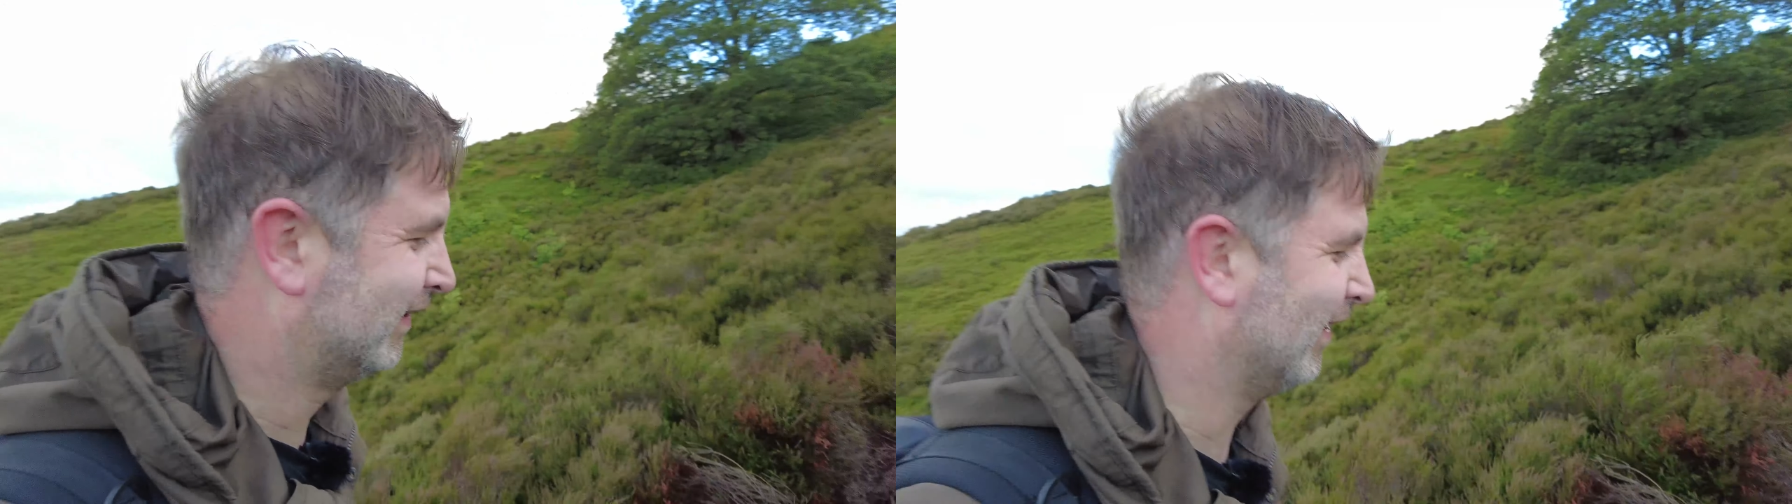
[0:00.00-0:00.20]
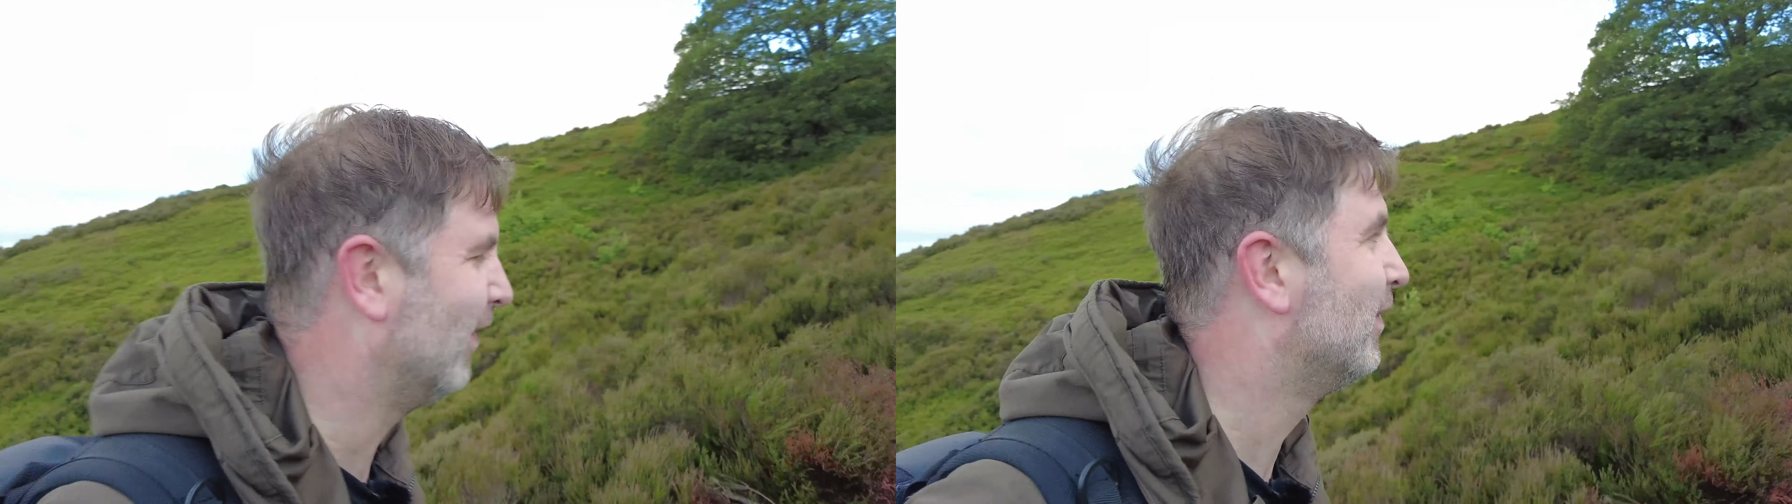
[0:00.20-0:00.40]

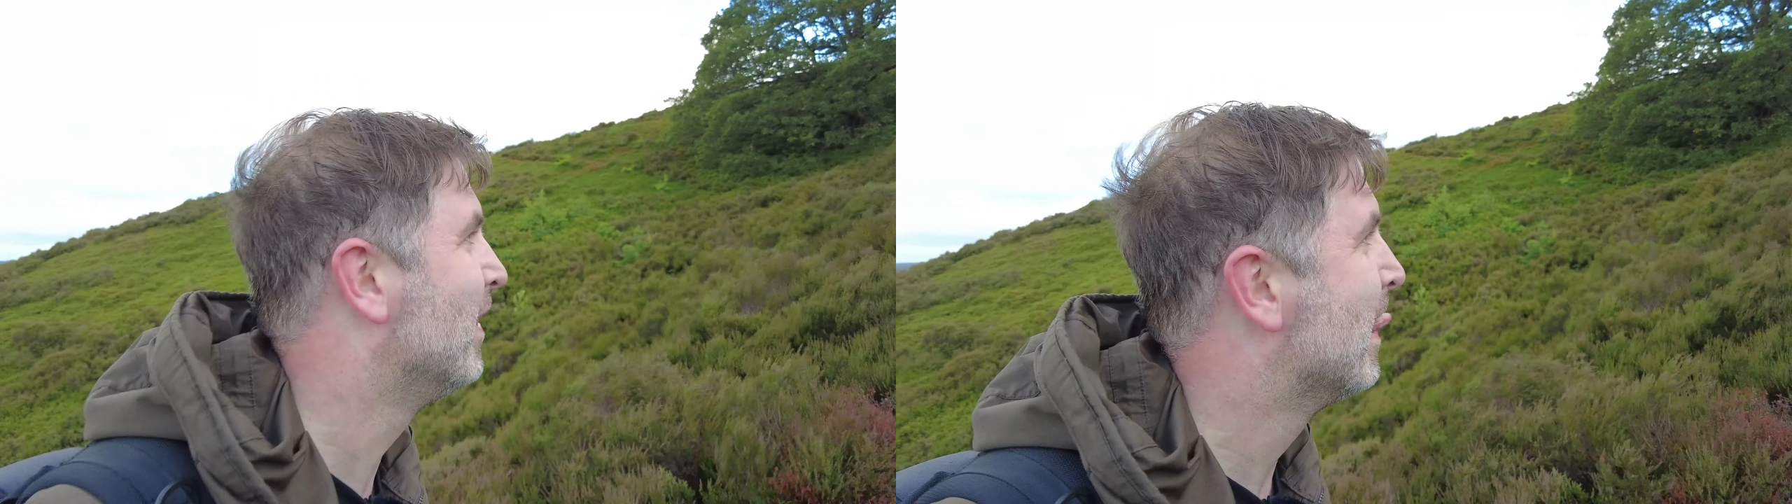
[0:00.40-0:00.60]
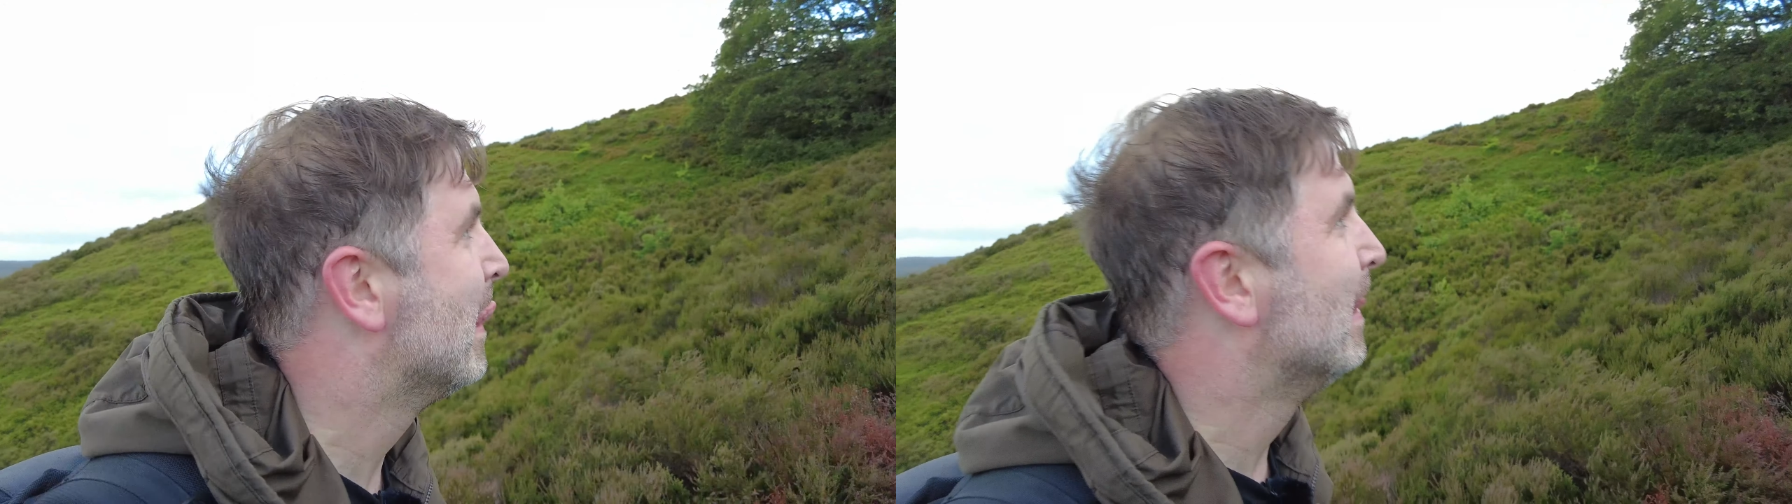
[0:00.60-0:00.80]
So
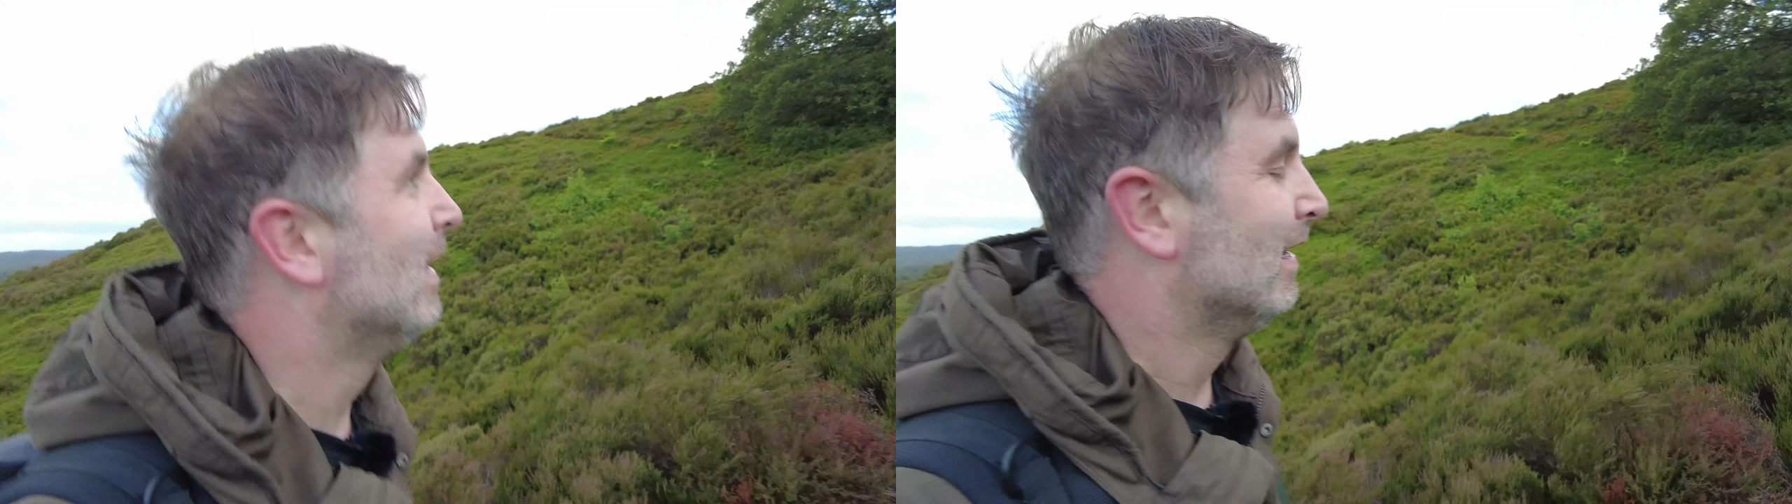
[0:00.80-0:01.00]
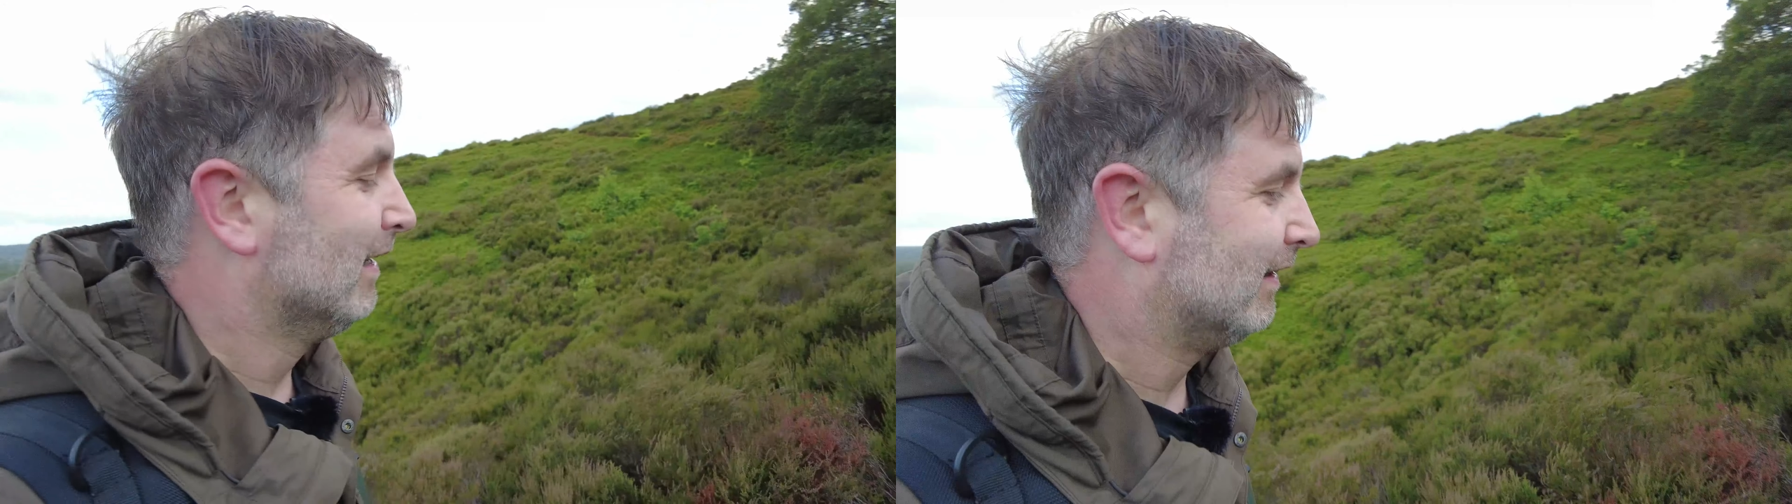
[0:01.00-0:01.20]

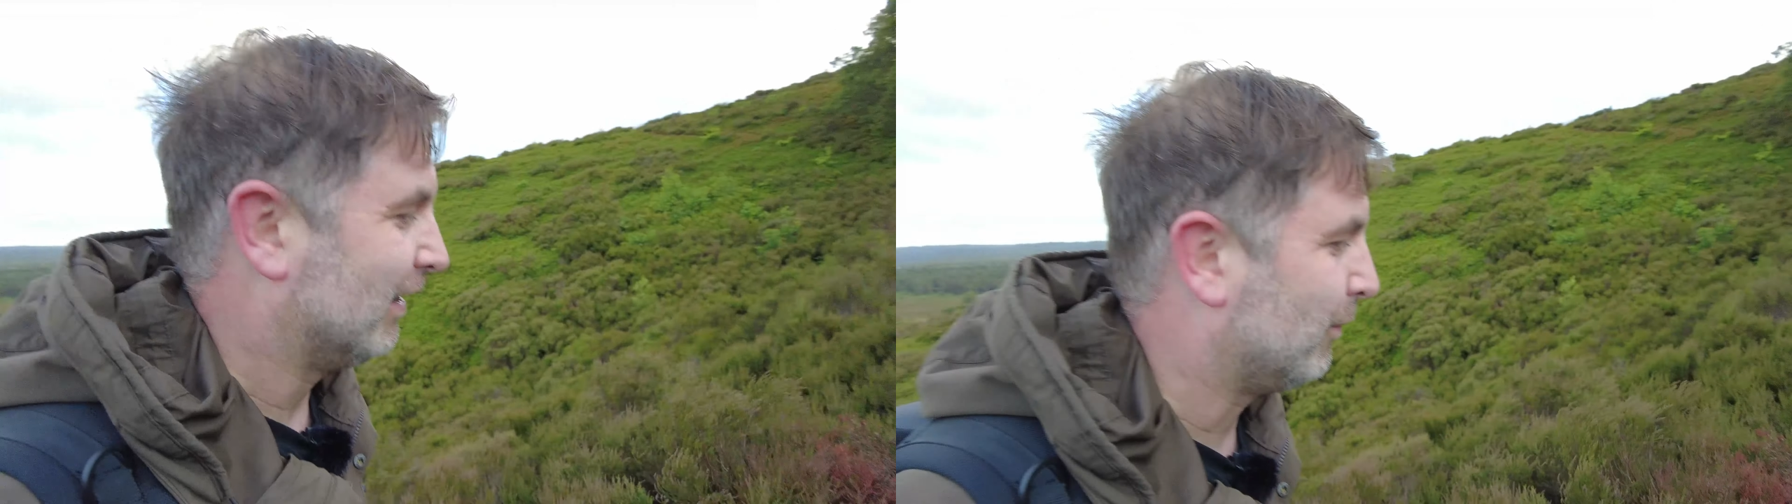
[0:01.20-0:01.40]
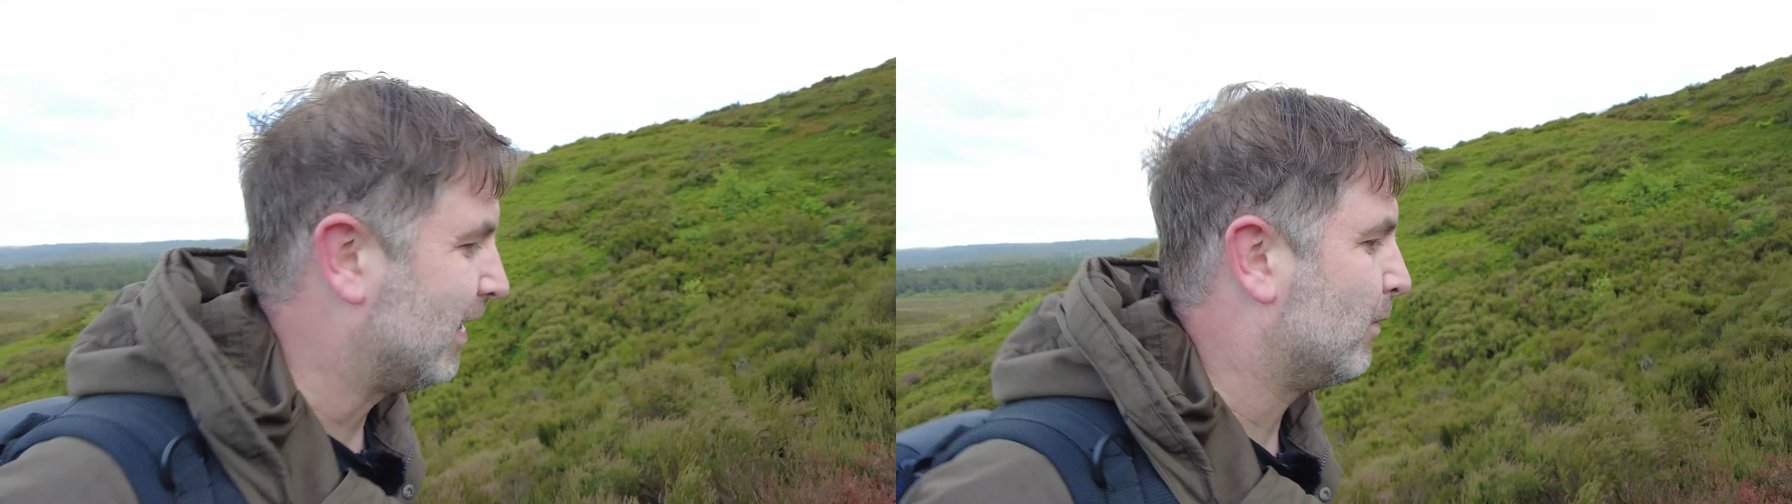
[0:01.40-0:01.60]

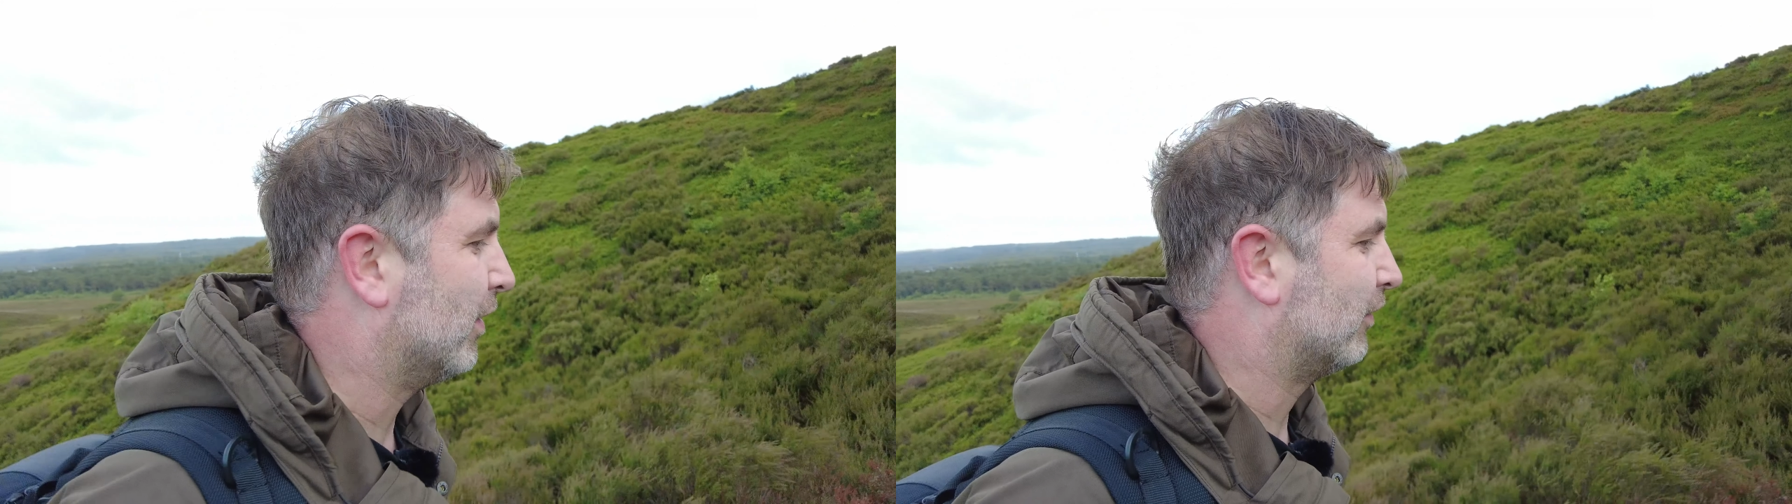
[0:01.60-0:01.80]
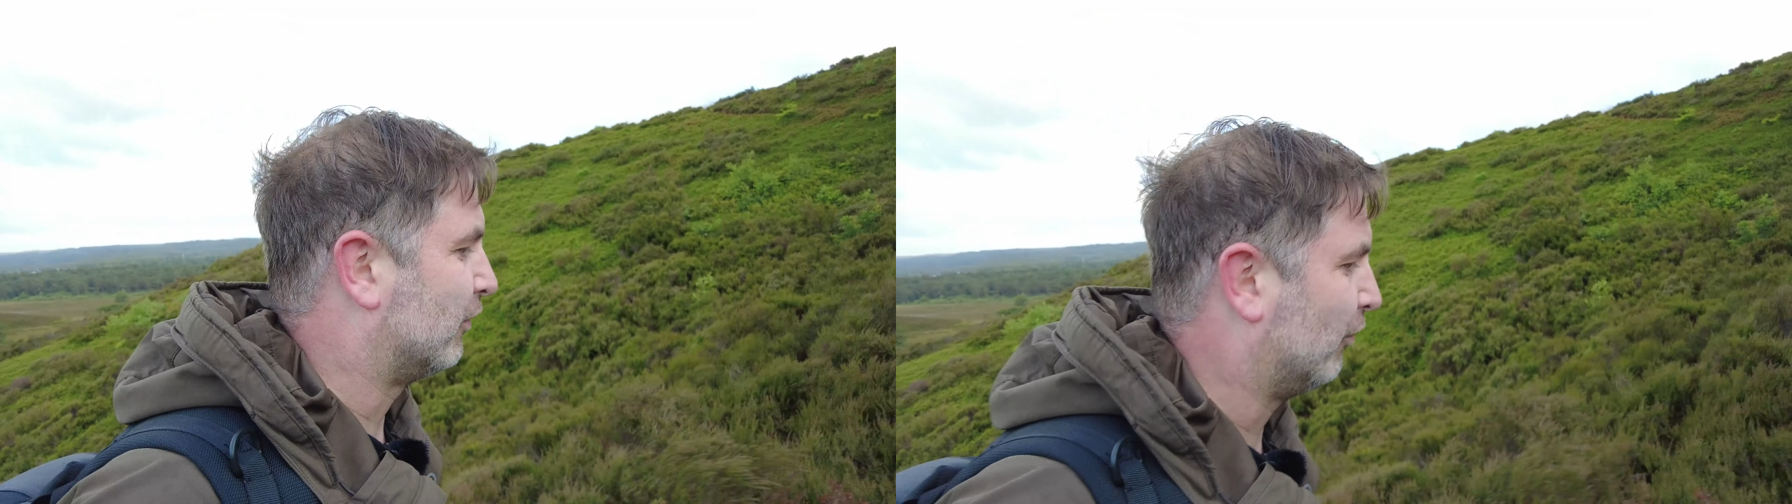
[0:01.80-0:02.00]
that's why I wanted